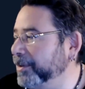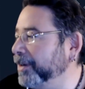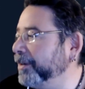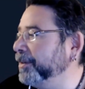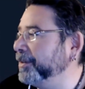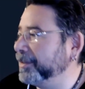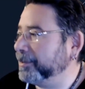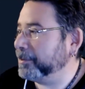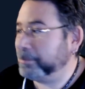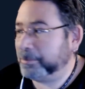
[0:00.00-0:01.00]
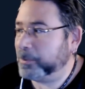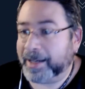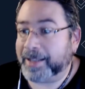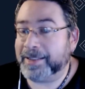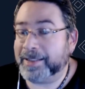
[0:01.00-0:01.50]
QR codes
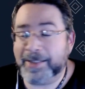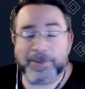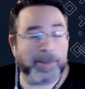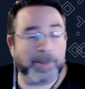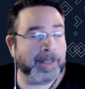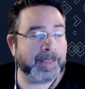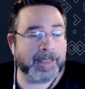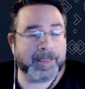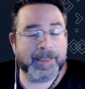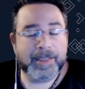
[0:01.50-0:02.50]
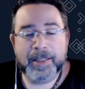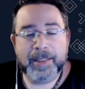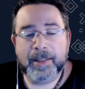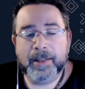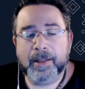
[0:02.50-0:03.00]
that I can see from where I sit,
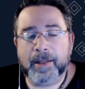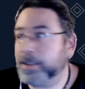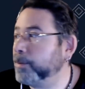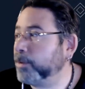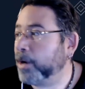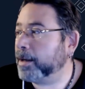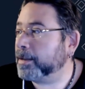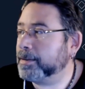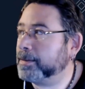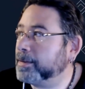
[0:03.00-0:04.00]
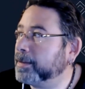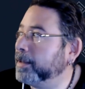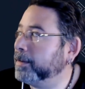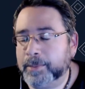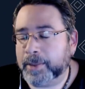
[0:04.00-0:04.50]
just on products that
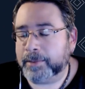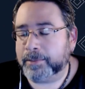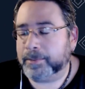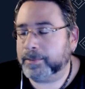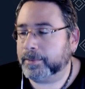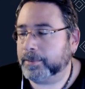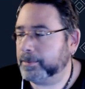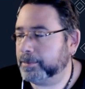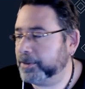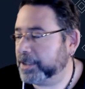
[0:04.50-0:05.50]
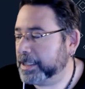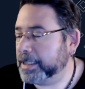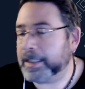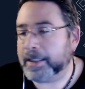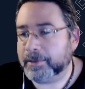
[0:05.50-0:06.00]
are in my
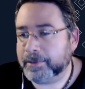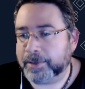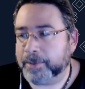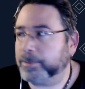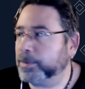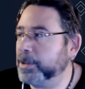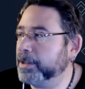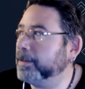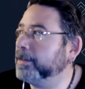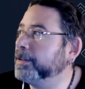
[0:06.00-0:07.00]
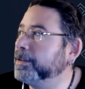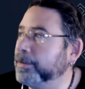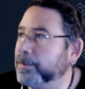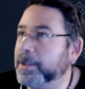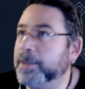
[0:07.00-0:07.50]
vicinity, from printer
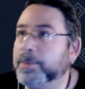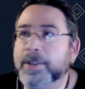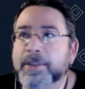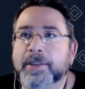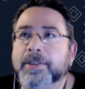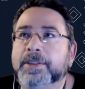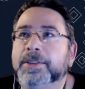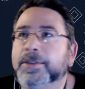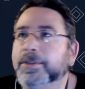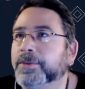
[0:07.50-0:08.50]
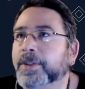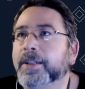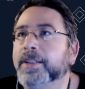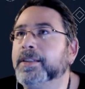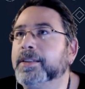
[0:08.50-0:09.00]
to 3D printer to
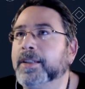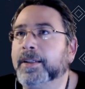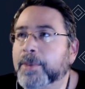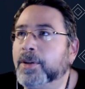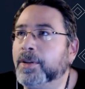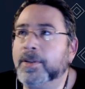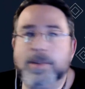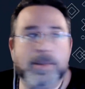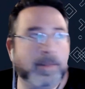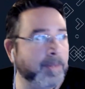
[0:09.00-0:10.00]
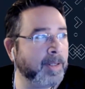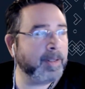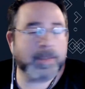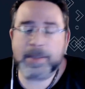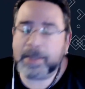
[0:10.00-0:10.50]
various chemicals to
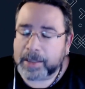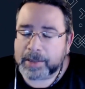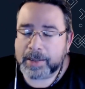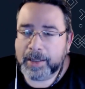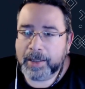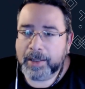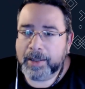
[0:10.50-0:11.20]
various things